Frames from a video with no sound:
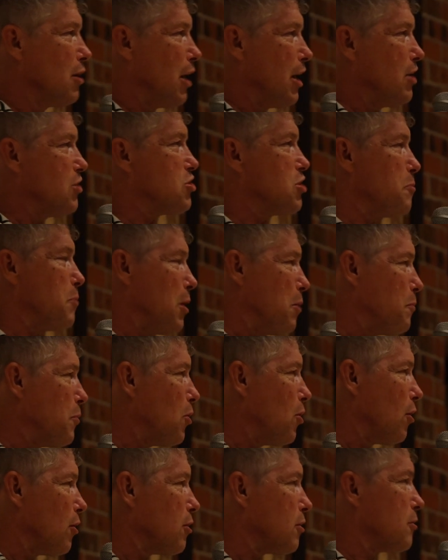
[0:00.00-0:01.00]
And he sent me a
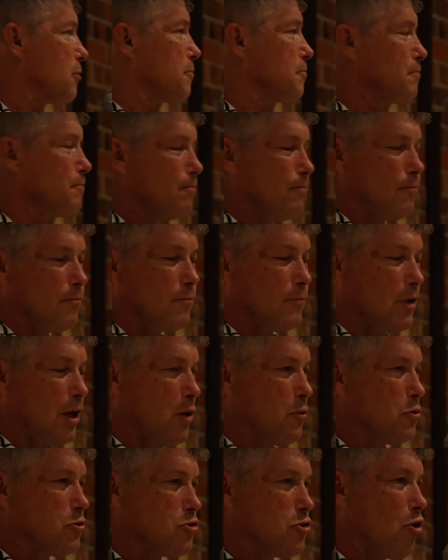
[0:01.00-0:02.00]
book,
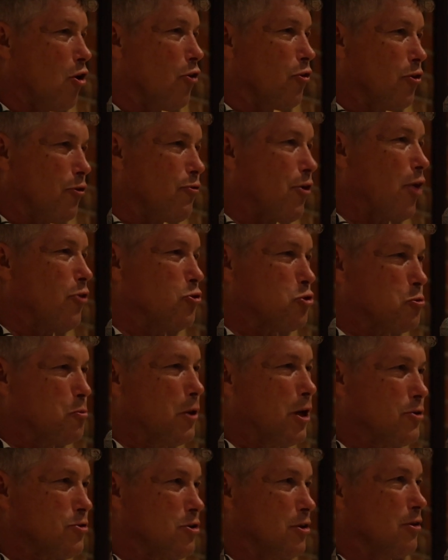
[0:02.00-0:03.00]
and it was called The Father's
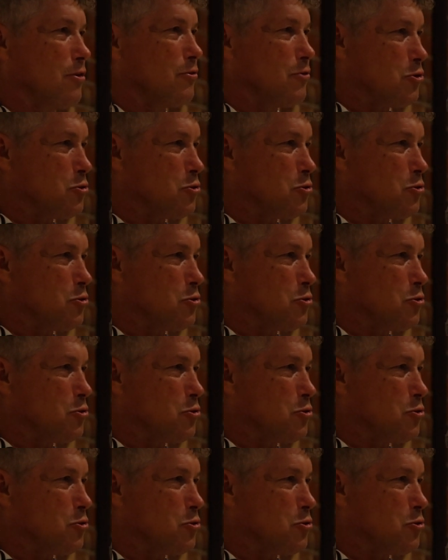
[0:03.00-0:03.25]
Blessing.